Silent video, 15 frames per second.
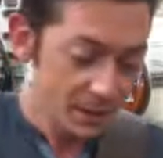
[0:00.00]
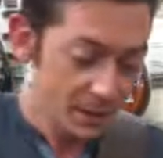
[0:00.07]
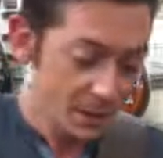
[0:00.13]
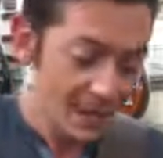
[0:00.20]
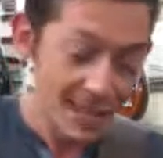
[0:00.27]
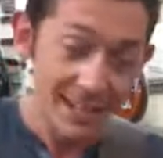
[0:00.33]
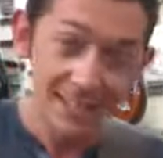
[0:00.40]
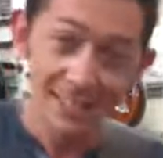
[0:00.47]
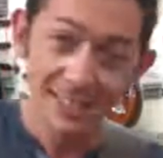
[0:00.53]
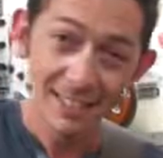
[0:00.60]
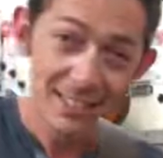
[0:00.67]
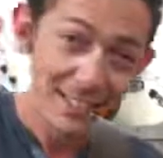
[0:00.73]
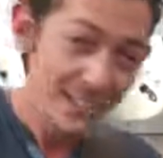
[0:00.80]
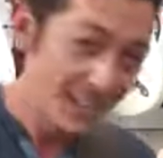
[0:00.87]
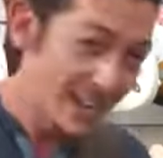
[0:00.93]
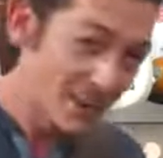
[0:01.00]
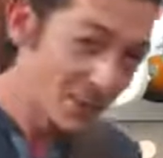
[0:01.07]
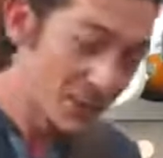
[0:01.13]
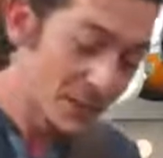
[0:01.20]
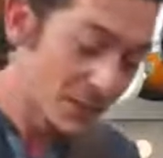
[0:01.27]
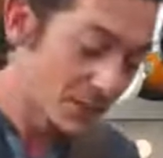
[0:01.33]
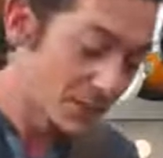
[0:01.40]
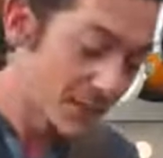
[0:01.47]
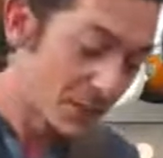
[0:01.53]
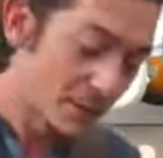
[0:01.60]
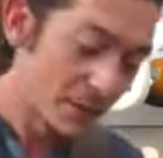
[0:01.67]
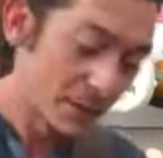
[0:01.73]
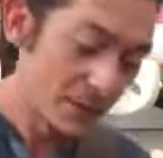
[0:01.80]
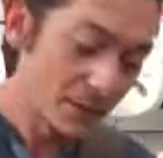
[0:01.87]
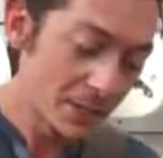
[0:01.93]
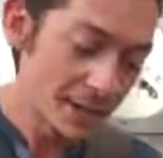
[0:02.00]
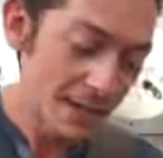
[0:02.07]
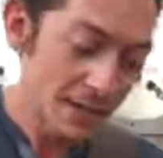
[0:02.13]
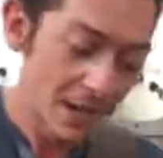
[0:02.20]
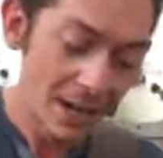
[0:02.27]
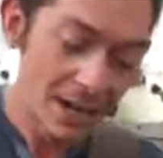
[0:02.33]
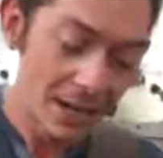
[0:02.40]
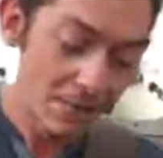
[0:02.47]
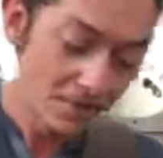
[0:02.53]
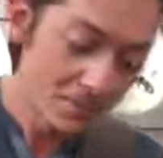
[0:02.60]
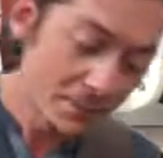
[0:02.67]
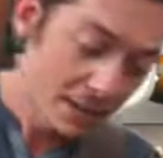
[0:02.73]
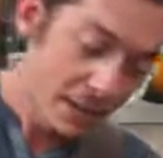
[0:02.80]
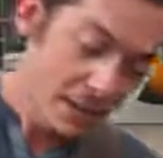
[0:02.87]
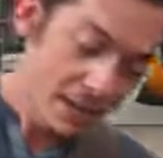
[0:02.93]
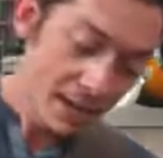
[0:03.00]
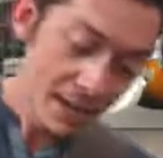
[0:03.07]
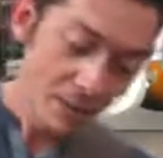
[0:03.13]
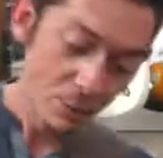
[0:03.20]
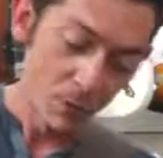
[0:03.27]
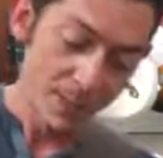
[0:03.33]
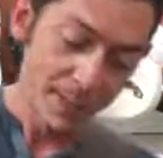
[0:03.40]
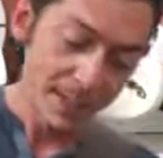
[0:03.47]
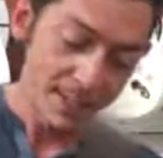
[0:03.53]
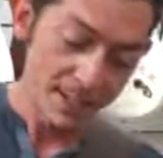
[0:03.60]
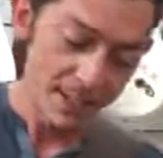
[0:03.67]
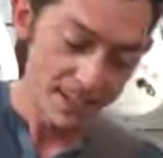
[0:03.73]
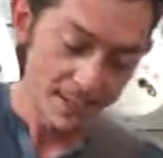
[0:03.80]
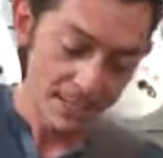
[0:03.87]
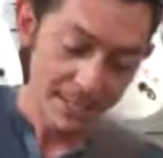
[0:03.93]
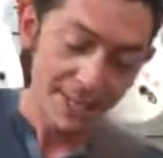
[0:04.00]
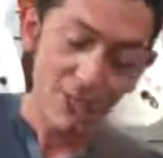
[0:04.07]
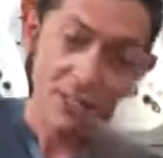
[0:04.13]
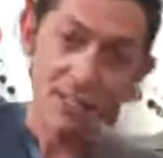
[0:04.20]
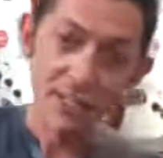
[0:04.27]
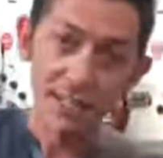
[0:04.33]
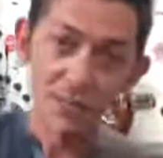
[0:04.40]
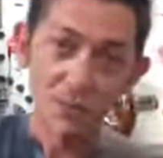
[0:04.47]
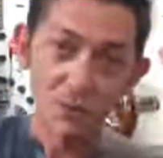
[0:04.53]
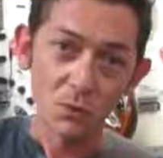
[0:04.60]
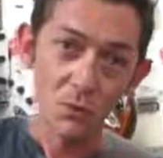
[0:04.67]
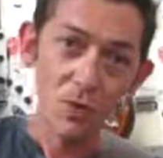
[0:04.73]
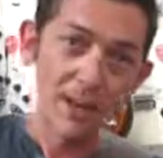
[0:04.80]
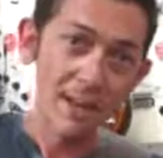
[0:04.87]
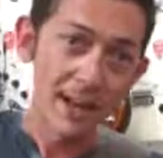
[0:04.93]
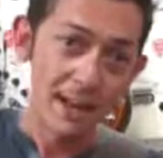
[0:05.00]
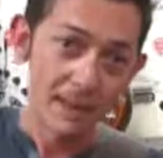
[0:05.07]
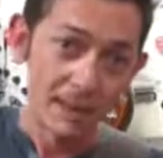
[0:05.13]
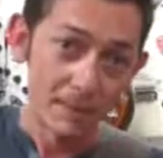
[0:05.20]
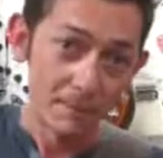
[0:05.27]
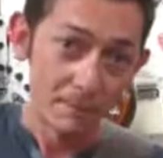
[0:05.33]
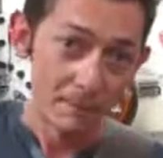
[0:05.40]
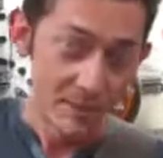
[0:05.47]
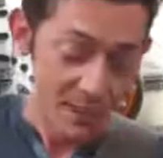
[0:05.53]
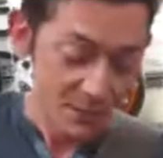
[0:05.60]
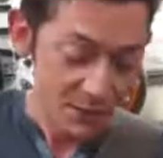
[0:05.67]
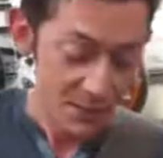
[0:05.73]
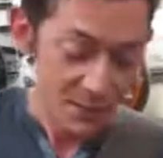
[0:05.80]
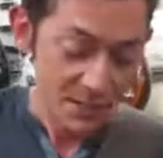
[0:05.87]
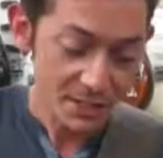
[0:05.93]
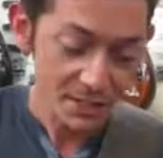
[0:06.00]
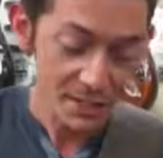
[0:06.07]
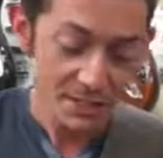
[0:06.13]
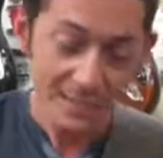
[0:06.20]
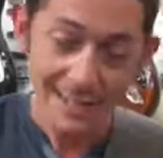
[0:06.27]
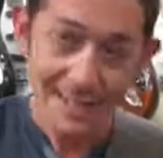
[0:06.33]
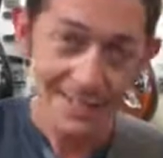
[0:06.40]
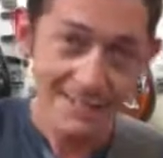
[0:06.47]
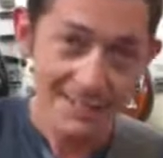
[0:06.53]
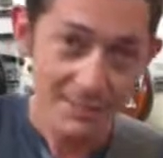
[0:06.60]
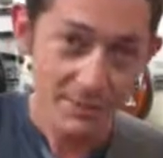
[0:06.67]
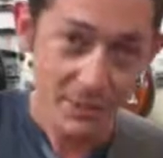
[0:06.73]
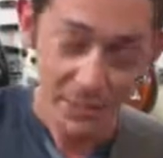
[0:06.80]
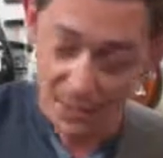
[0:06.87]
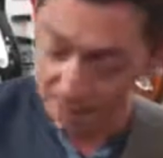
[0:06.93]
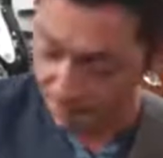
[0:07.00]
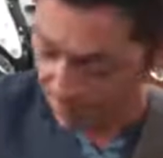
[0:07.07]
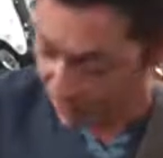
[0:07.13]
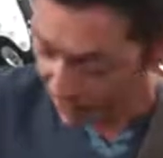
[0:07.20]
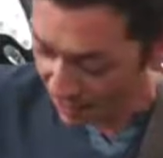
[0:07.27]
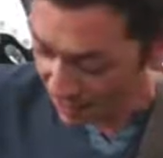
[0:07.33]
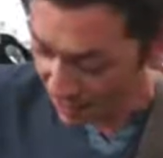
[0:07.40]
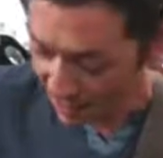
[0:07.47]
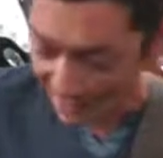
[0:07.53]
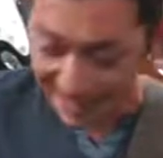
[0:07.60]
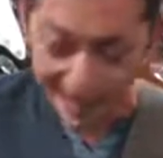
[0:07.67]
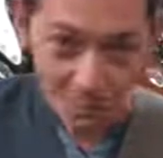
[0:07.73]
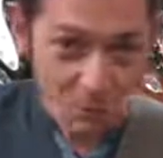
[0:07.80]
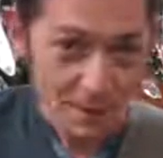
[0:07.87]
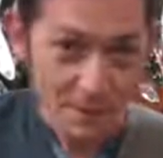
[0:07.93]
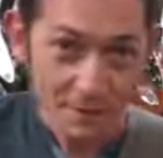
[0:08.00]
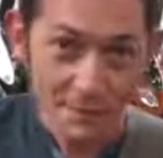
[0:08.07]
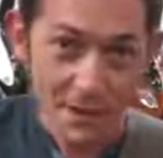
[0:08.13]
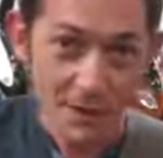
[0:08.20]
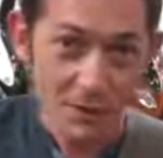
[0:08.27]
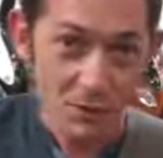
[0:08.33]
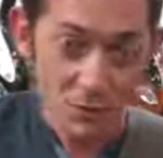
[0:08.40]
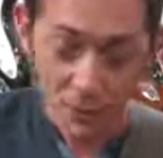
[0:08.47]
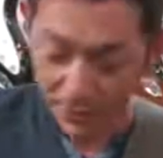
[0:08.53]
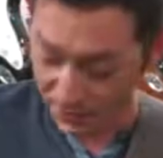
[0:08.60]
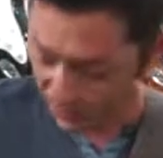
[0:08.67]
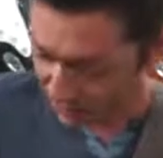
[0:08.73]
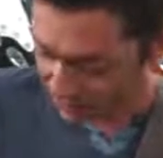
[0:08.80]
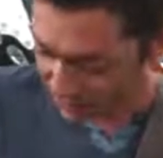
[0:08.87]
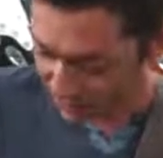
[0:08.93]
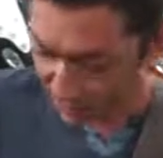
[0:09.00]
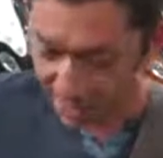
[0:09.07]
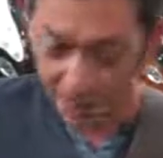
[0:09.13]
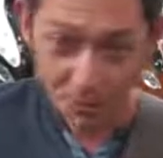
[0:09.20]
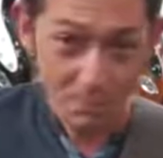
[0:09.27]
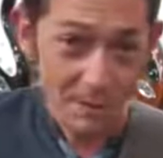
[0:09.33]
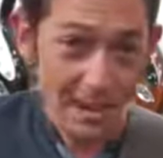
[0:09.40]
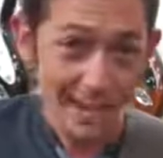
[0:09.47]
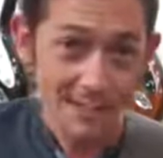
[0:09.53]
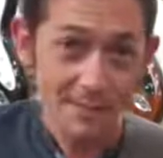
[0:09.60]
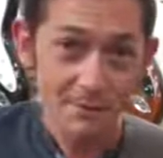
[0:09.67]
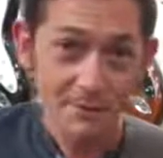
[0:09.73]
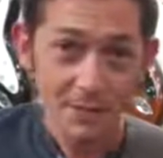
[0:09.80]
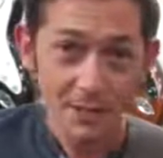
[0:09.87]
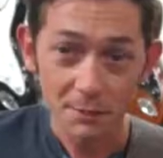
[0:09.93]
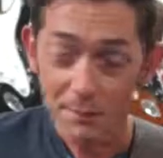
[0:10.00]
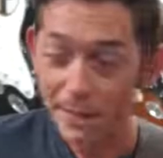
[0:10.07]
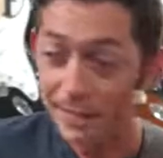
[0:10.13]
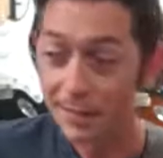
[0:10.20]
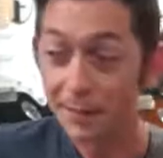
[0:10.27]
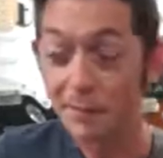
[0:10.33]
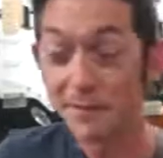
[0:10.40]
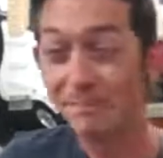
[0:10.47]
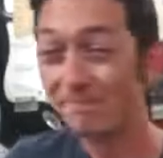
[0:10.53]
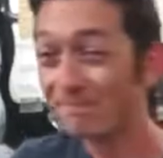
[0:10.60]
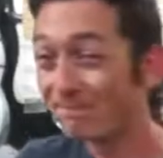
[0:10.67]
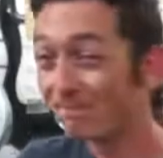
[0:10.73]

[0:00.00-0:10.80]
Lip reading: you can't really hear it that well, but you get a hum. And what that does is that just gets rid of that hum. That just deadens everything up. And with a Fender with just standard passive Fender pickups,